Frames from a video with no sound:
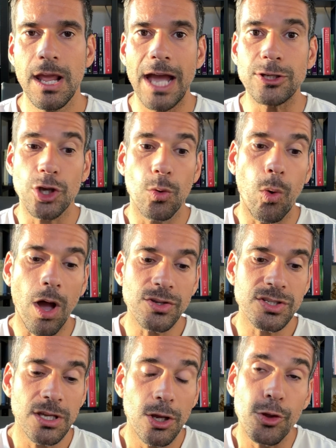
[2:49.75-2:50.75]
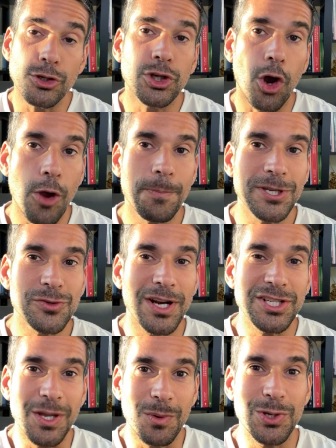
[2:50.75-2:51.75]
And so whilst those coping
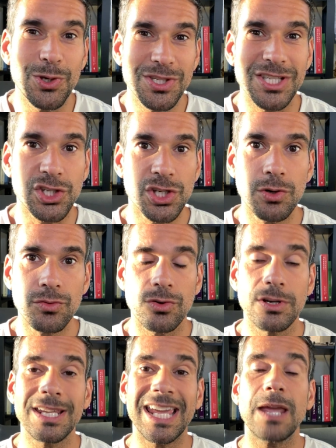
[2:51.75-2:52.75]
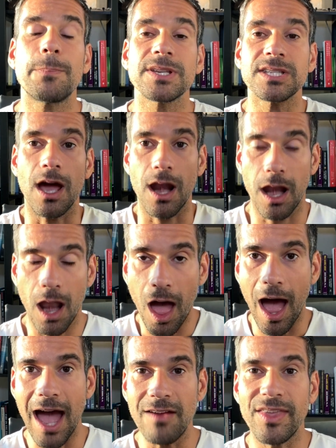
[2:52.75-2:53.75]
strategies that we use as children keep us
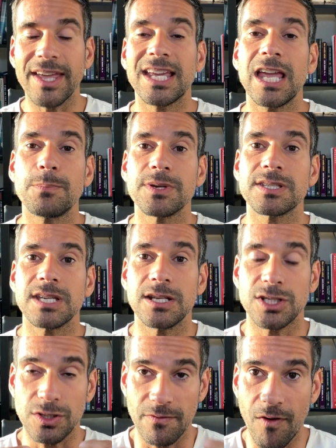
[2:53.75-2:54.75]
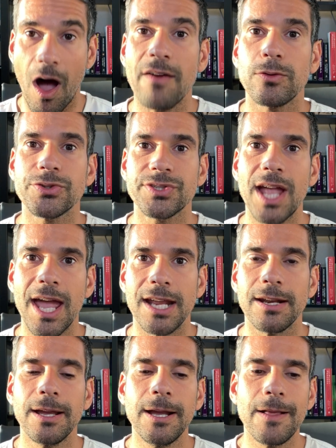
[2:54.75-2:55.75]
alive, they keep us in a survival
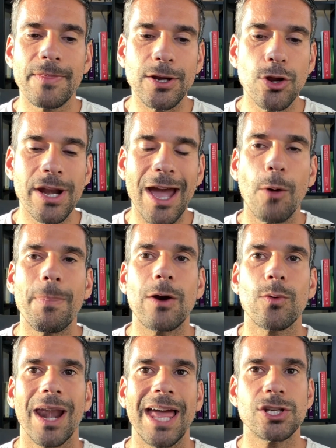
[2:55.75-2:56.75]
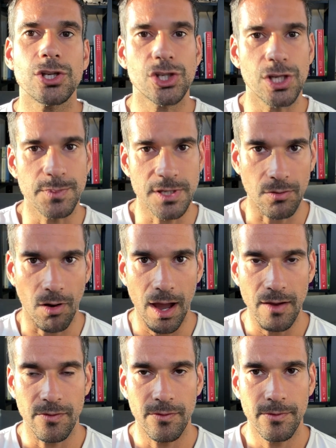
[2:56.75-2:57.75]
state, they don't help our relationships
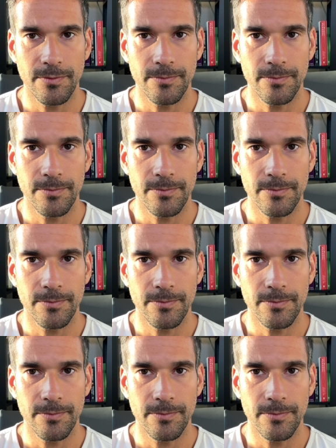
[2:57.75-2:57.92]
thrive.